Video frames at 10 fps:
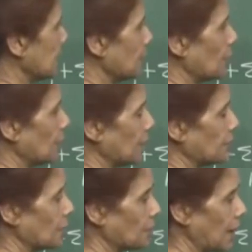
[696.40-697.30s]
step or
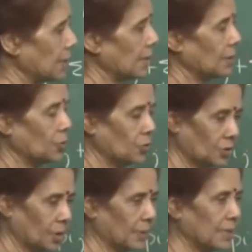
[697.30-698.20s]
from i I go to
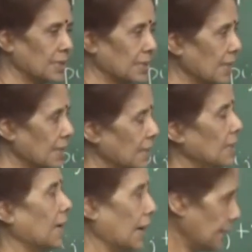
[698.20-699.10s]
some other state
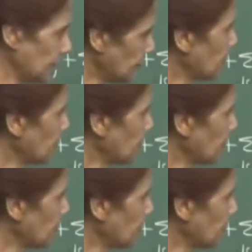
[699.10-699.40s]
and then